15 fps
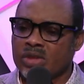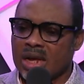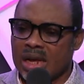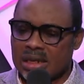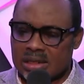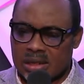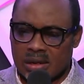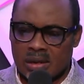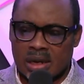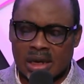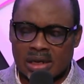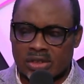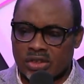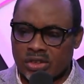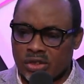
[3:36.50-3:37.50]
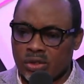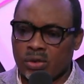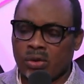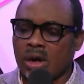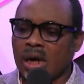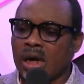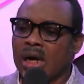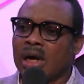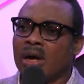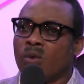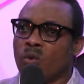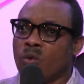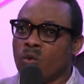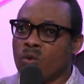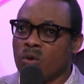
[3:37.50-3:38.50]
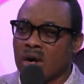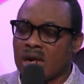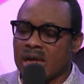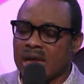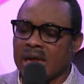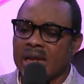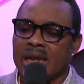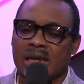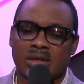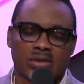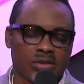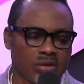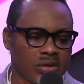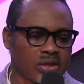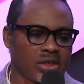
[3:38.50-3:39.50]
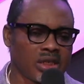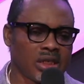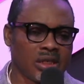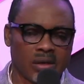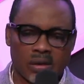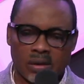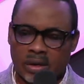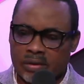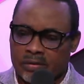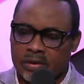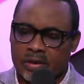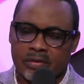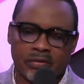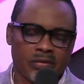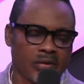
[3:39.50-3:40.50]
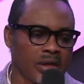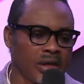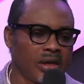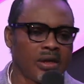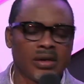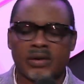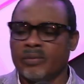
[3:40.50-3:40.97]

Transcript: as long as you are walking and trusting on the faithful God.